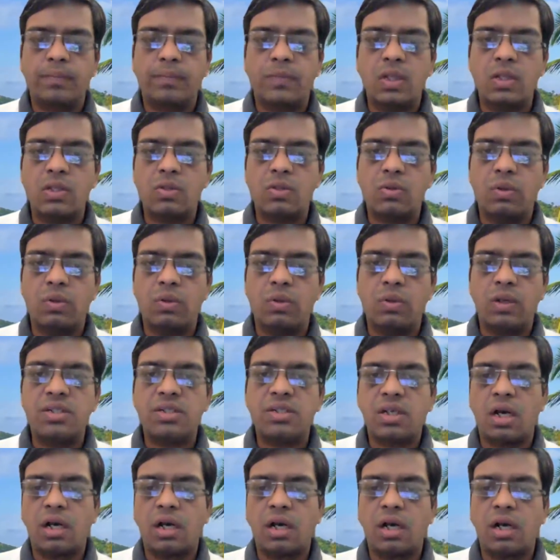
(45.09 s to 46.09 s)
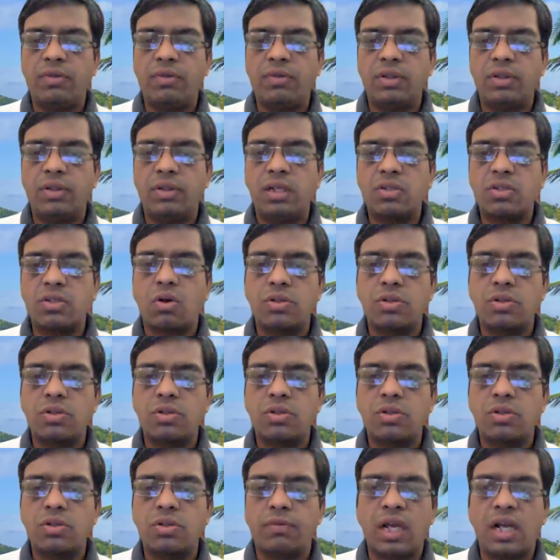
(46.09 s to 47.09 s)
So let's start with the disorders of
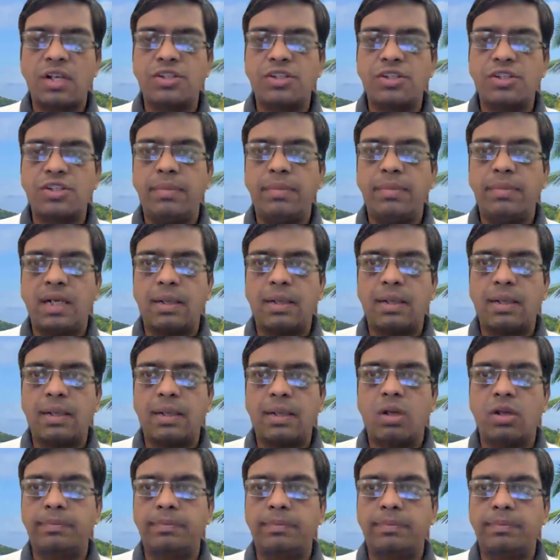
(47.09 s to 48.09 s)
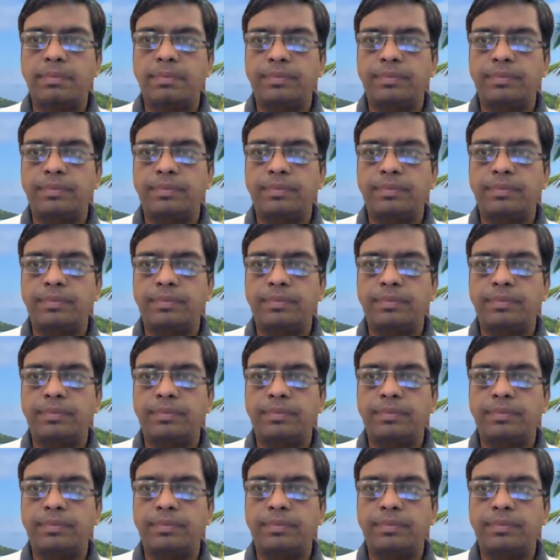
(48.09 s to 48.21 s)
the potassium metabolism.